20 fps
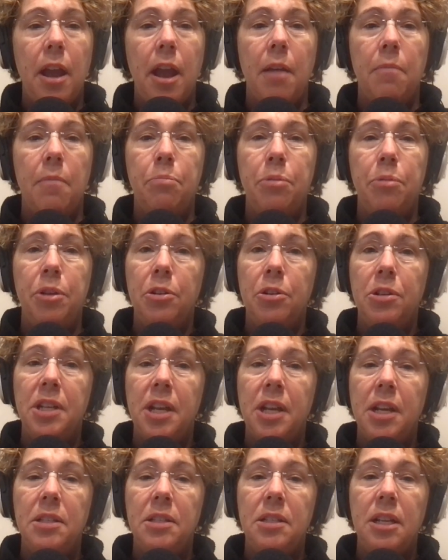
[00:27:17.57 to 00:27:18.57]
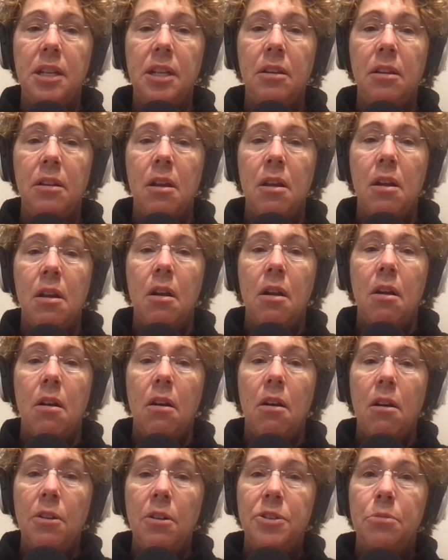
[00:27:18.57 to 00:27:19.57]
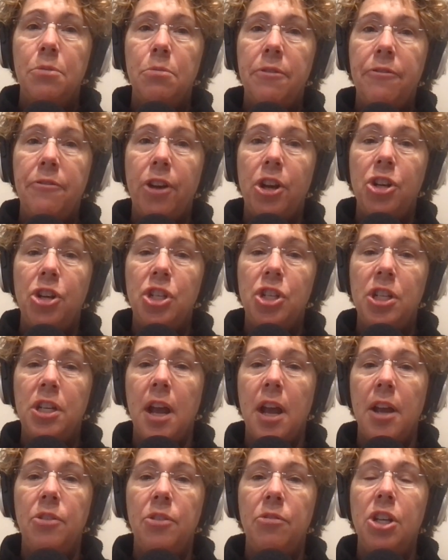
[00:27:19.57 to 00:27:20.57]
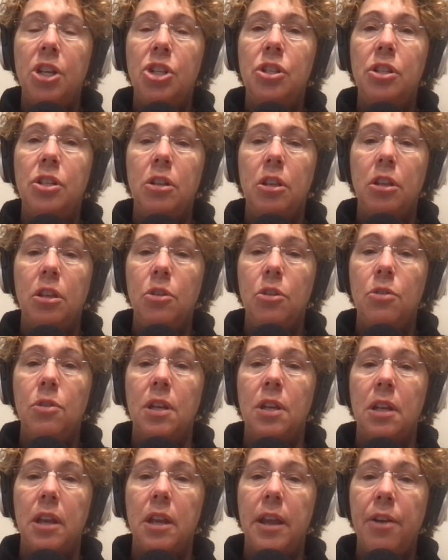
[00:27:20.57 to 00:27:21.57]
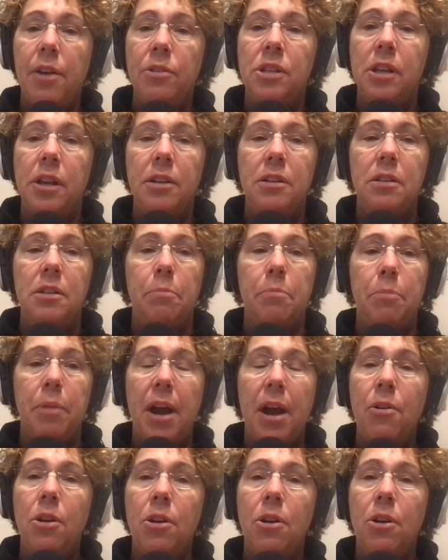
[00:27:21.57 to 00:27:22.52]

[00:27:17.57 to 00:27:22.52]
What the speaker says: and pure tasting, ultra refreshing hydration you can count on to power